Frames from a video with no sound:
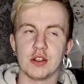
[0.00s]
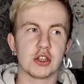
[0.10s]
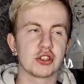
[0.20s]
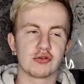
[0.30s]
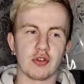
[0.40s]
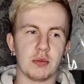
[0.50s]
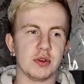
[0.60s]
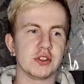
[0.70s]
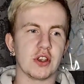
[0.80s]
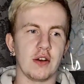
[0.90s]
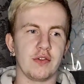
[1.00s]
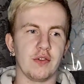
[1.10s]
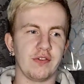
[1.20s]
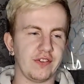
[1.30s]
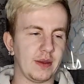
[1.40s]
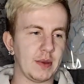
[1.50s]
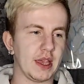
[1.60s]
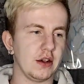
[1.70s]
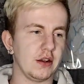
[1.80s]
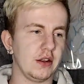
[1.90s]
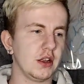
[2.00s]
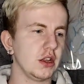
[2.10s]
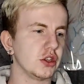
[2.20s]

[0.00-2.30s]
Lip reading: The troubles of female,